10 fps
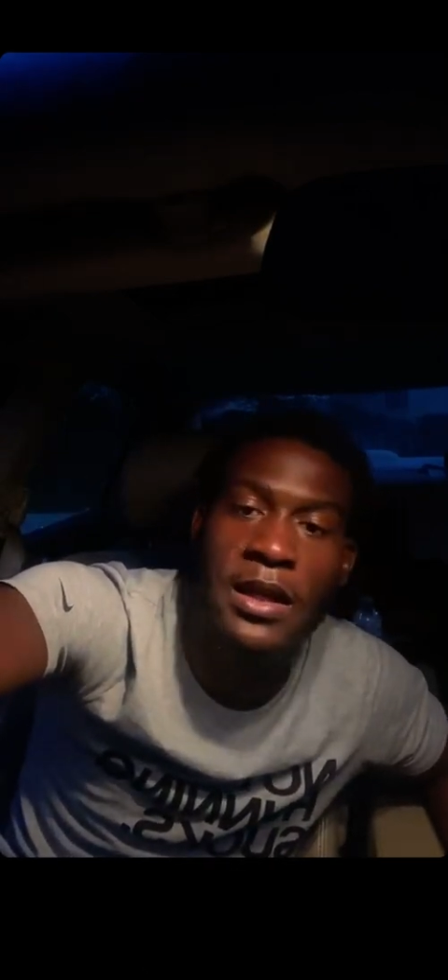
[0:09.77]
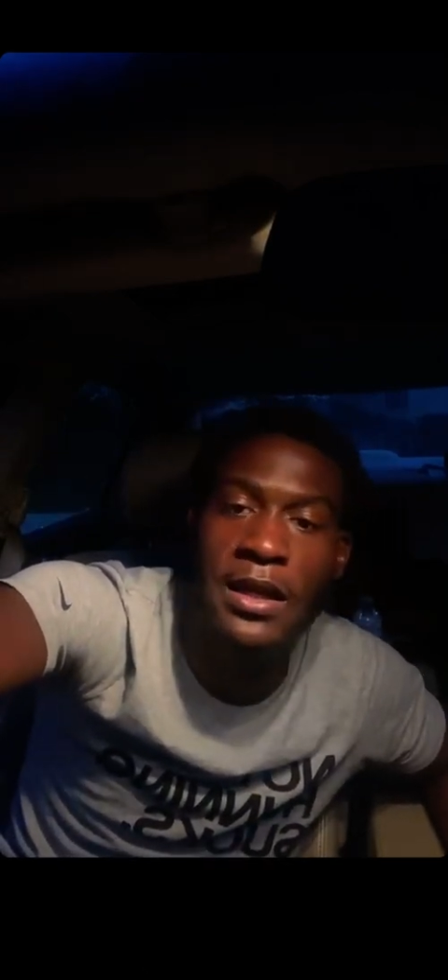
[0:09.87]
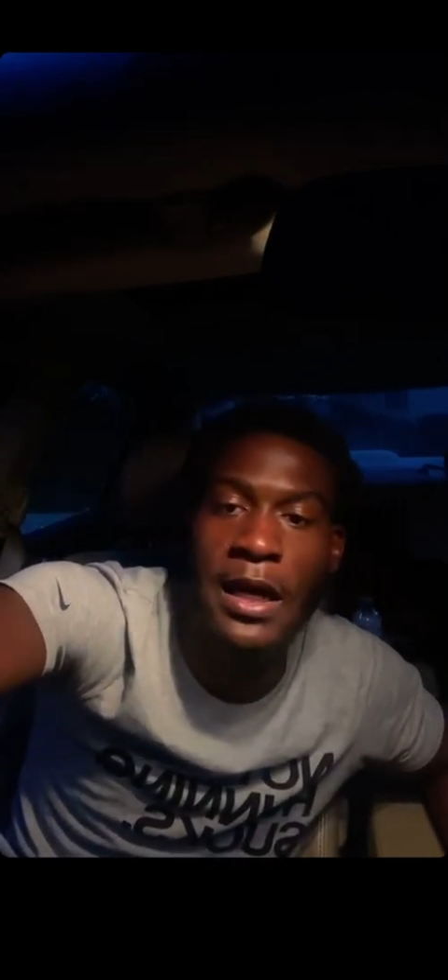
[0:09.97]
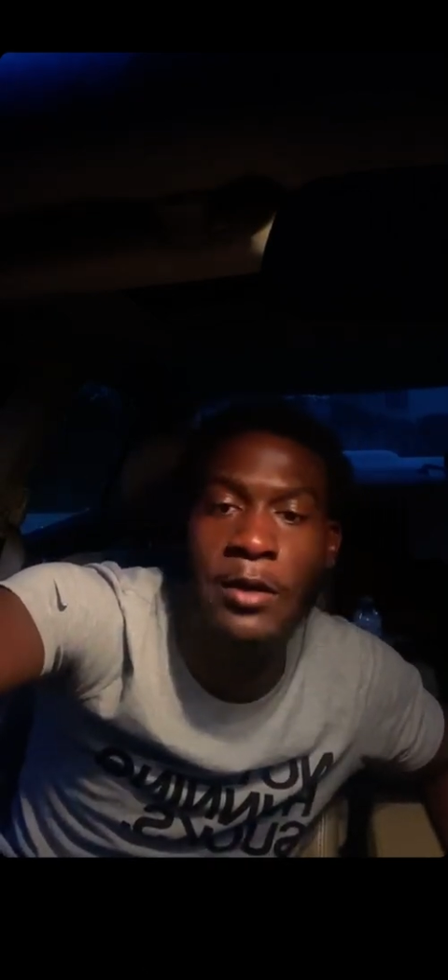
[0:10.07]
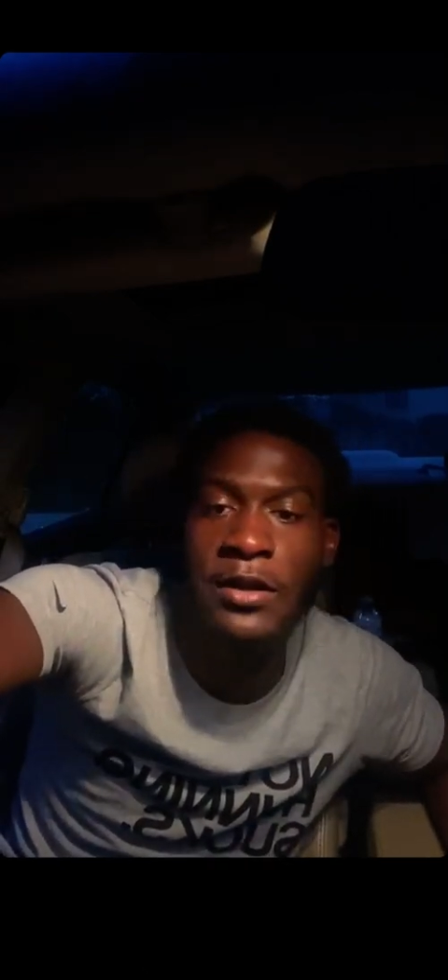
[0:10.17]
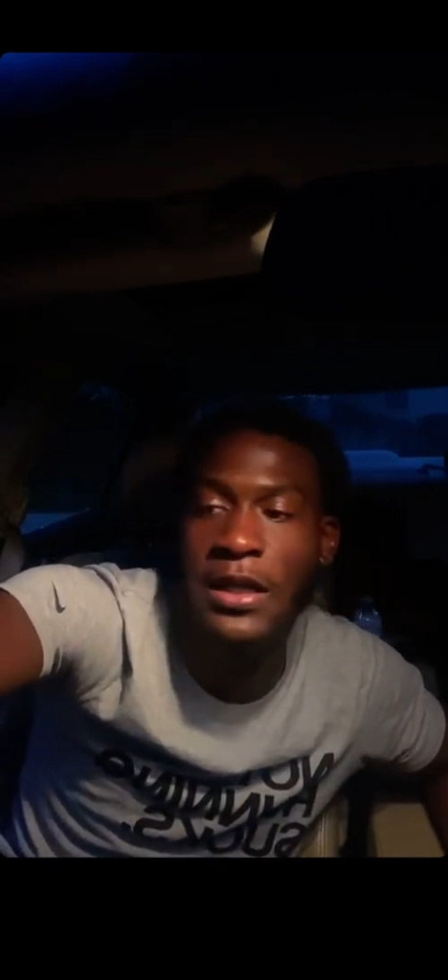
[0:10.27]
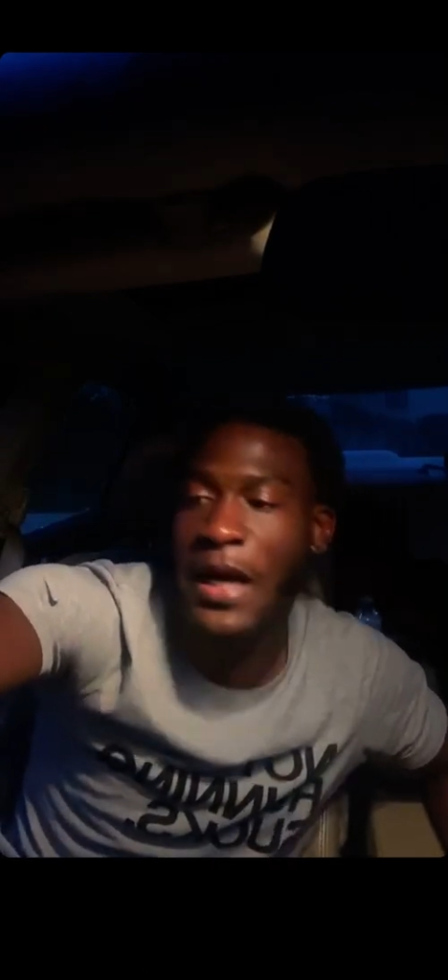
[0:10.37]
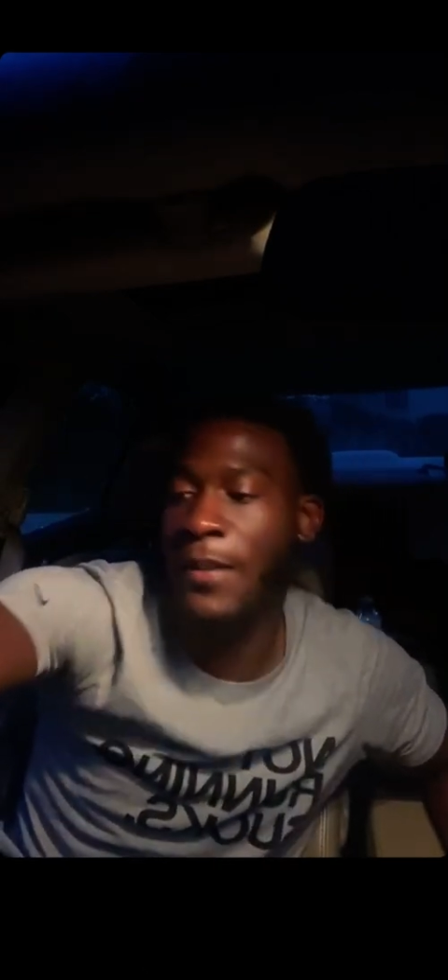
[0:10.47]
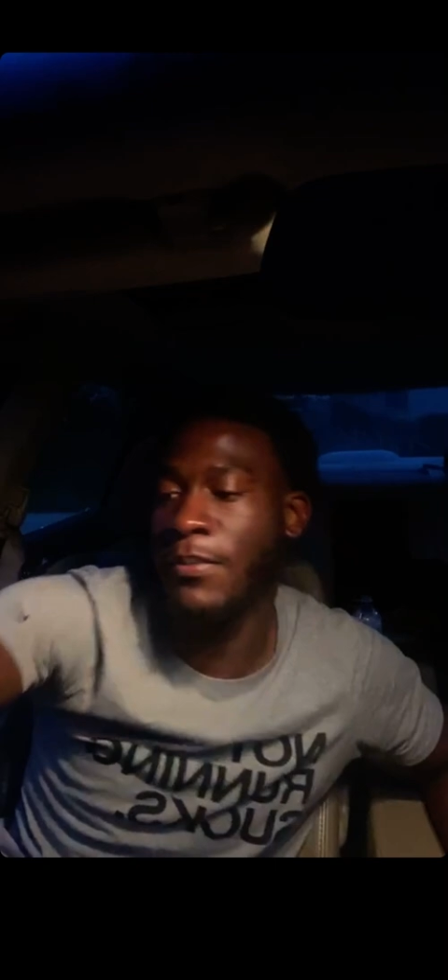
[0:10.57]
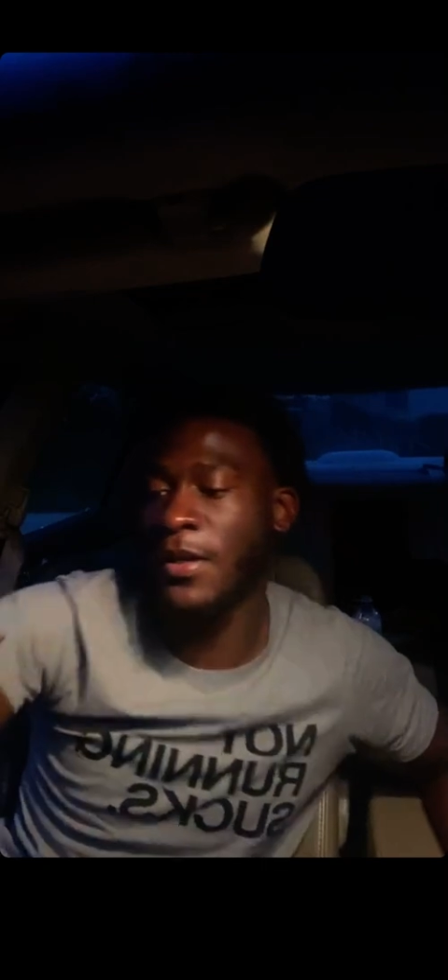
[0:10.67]
And not only
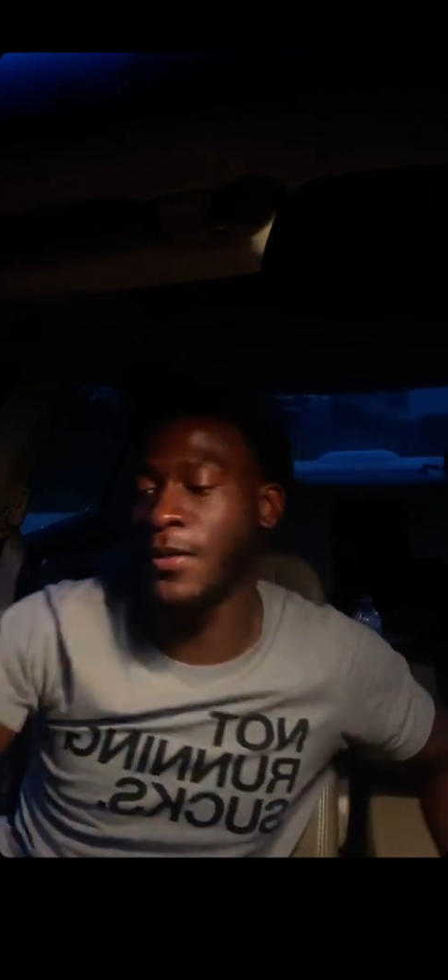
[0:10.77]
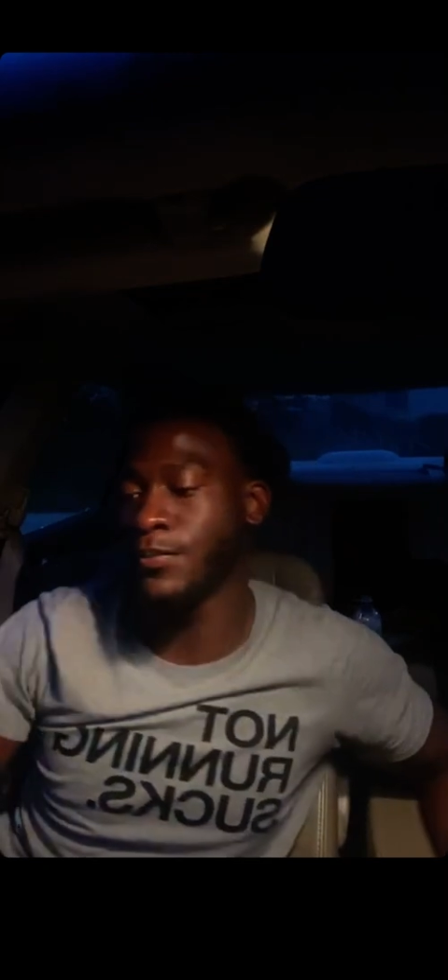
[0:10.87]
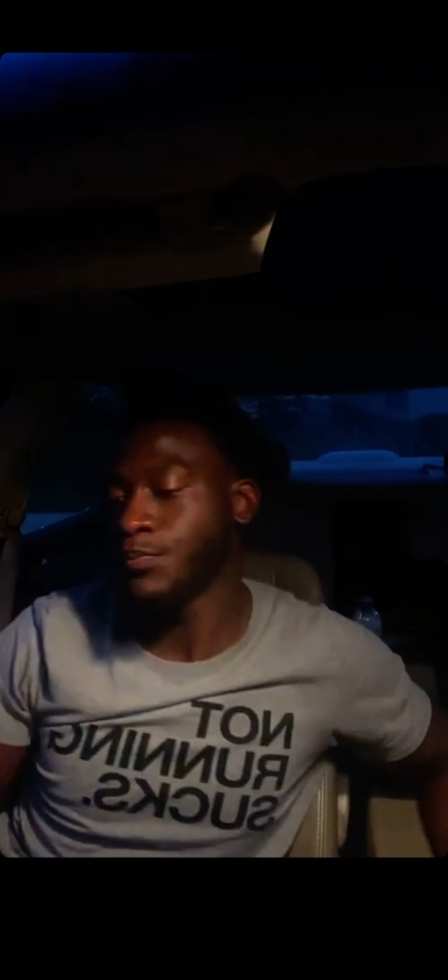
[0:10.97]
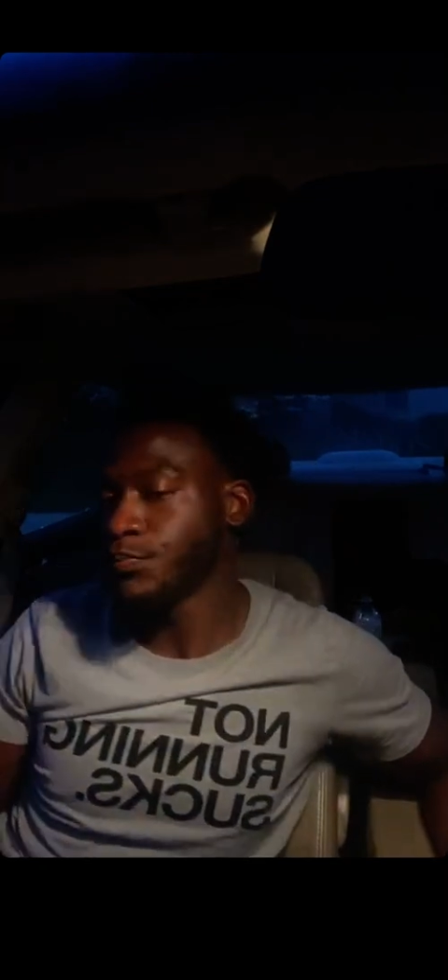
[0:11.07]
that, but